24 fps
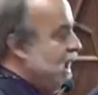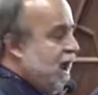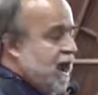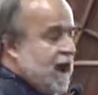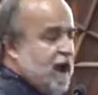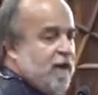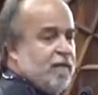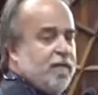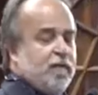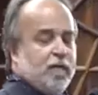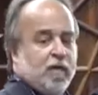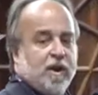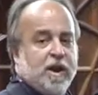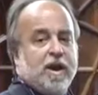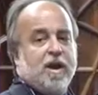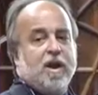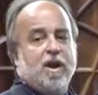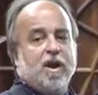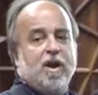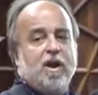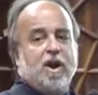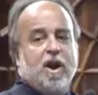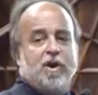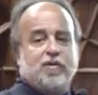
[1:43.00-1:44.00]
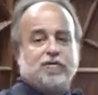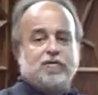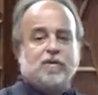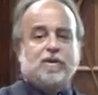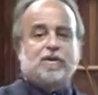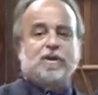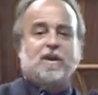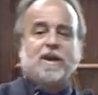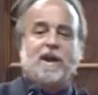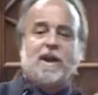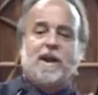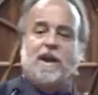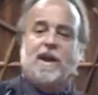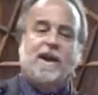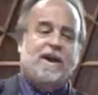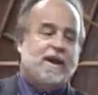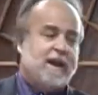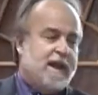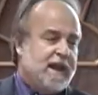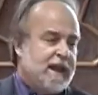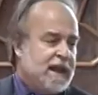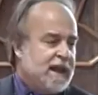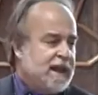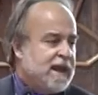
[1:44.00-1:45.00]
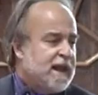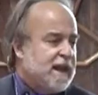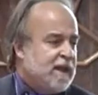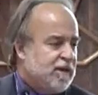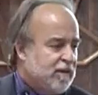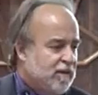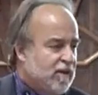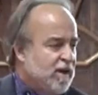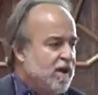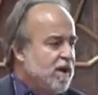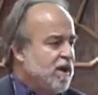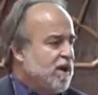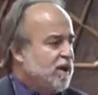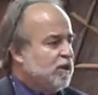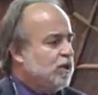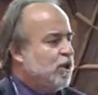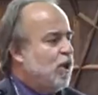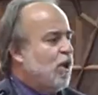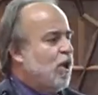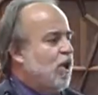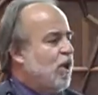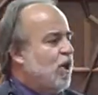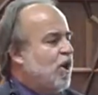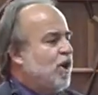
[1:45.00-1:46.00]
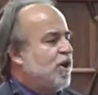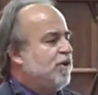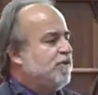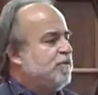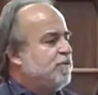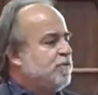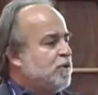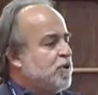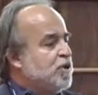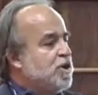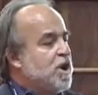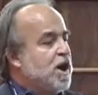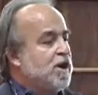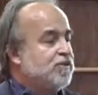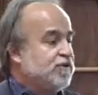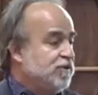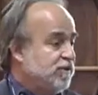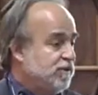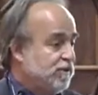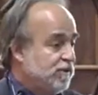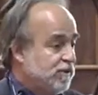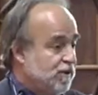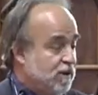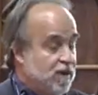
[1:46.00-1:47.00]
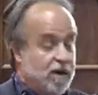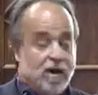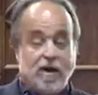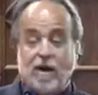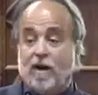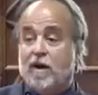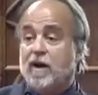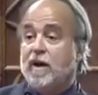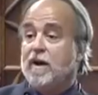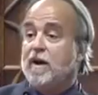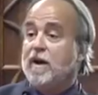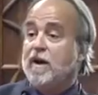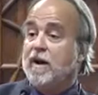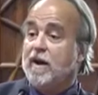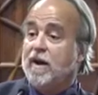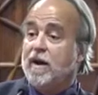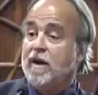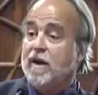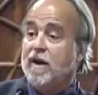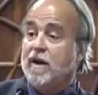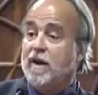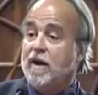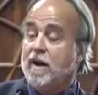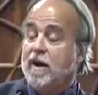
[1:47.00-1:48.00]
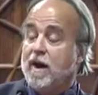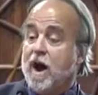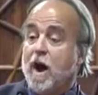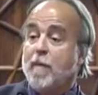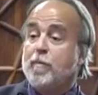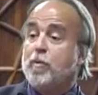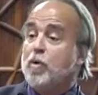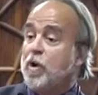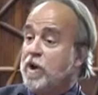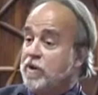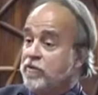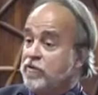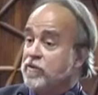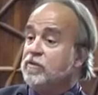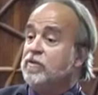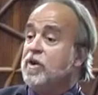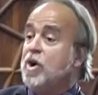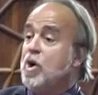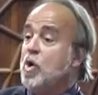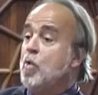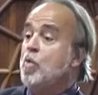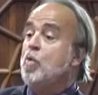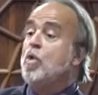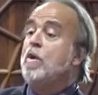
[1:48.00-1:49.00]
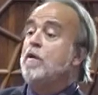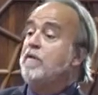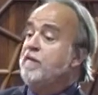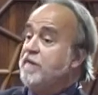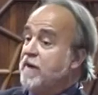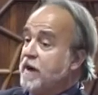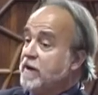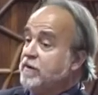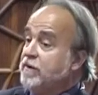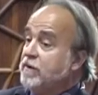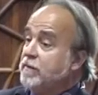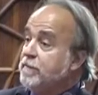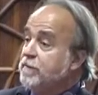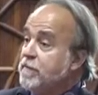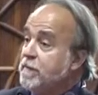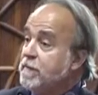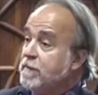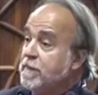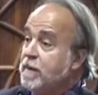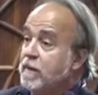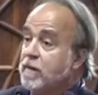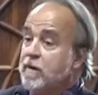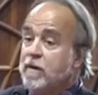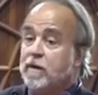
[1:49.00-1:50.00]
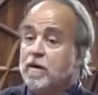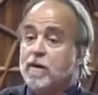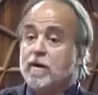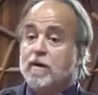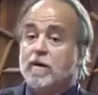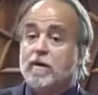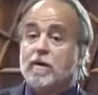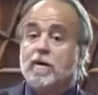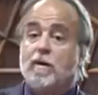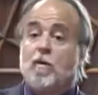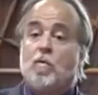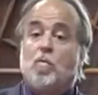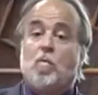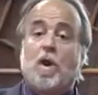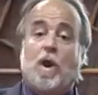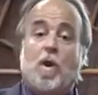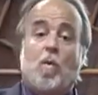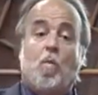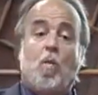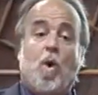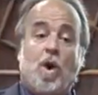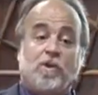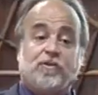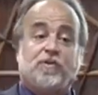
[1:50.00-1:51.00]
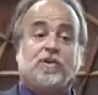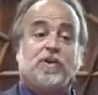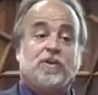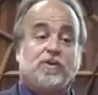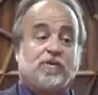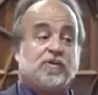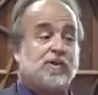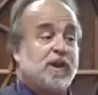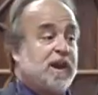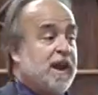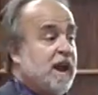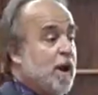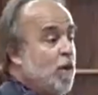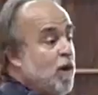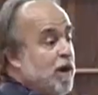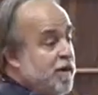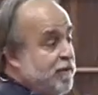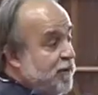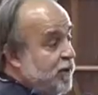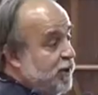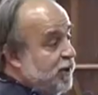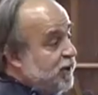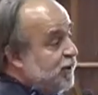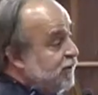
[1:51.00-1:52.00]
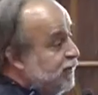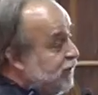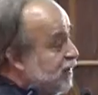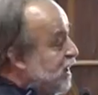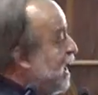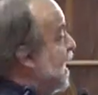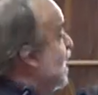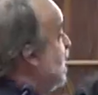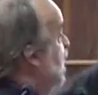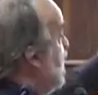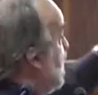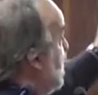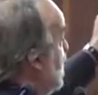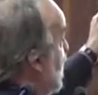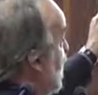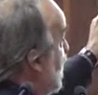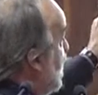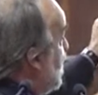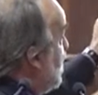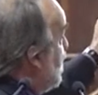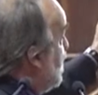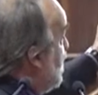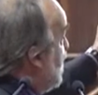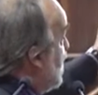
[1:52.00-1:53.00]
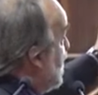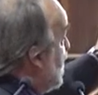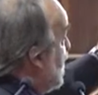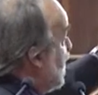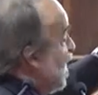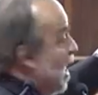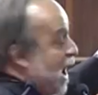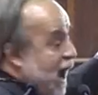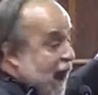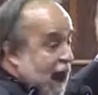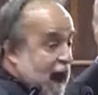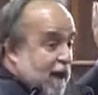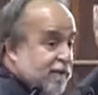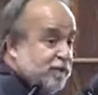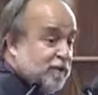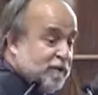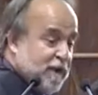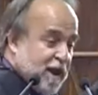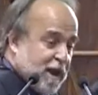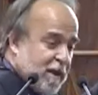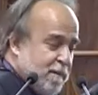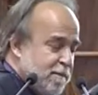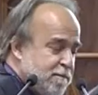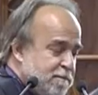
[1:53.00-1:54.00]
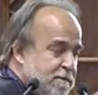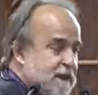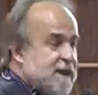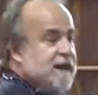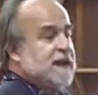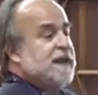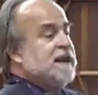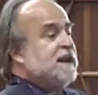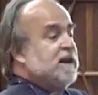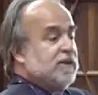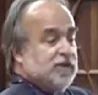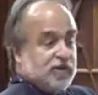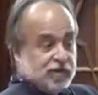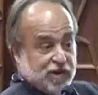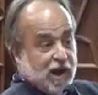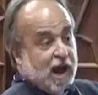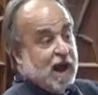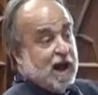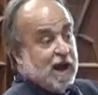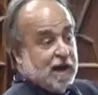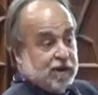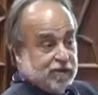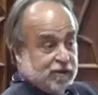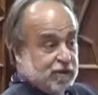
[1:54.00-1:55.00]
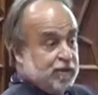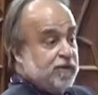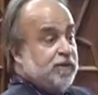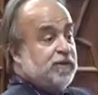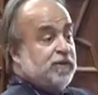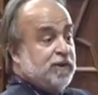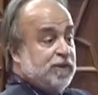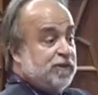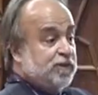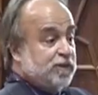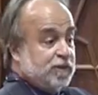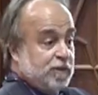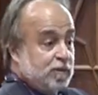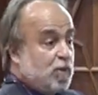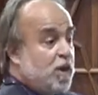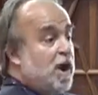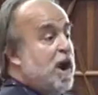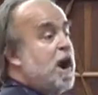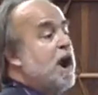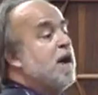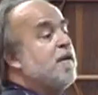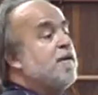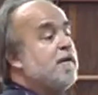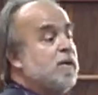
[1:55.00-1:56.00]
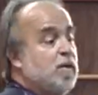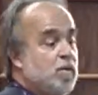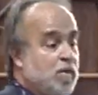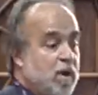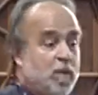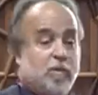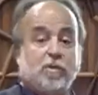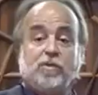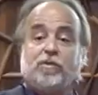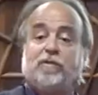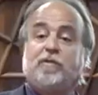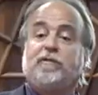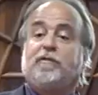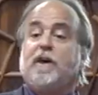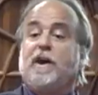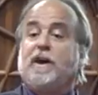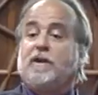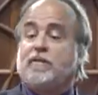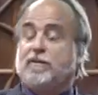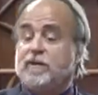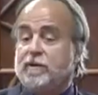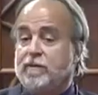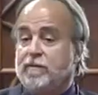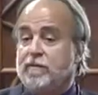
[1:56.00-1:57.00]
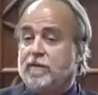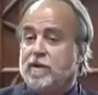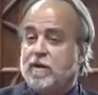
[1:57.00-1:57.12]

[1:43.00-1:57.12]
Every country that had any large production operations were affected. What I want you to see, however, is that after that immediate shock to the system where everyone was affected,